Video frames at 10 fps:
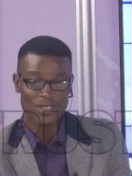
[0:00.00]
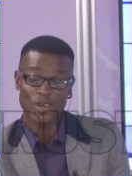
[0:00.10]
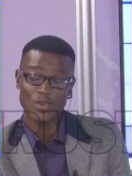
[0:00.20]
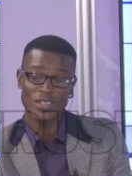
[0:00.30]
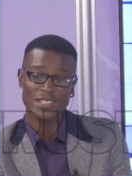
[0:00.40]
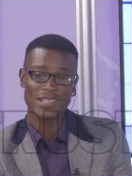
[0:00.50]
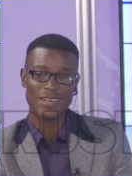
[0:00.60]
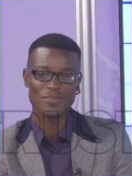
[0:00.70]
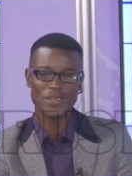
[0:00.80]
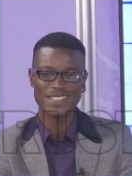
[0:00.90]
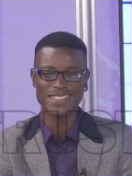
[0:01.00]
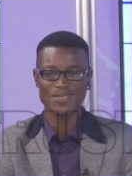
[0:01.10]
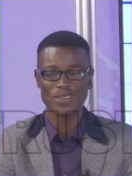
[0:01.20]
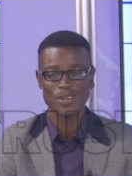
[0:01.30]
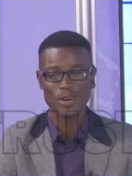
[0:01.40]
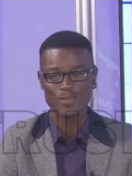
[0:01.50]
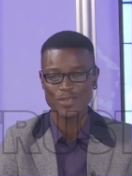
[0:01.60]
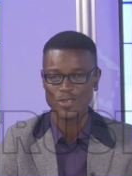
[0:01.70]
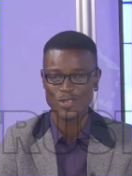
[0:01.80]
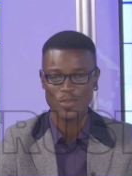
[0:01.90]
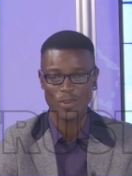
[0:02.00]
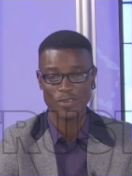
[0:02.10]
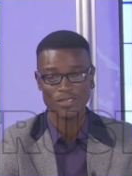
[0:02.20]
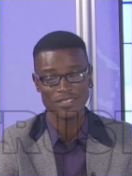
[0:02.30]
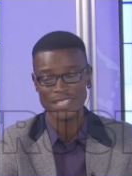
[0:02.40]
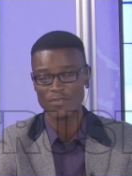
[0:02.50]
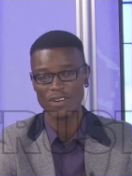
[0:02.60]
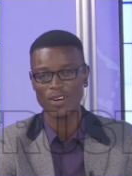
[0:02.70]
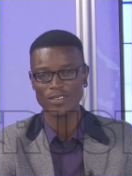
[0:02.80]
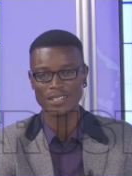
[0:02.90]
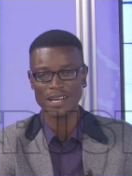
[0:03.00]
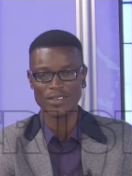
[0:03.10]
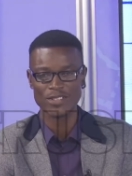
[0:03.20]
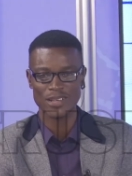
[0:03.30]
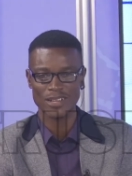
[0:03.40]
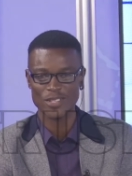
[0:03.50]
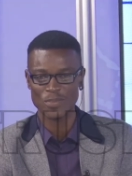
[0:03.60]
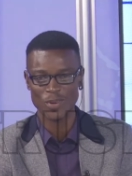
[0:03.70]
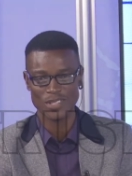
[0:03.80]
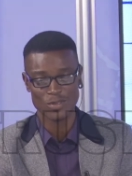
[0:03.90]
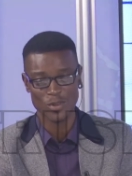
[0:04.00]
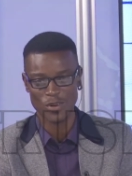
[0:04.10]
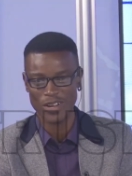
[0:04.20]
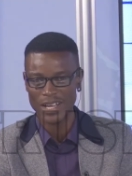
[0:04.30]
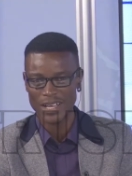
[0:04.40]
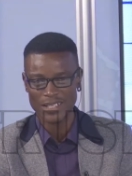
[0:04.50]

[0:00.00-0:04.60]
it's always a business when it comes to sport. Never underrates uh, sport at all.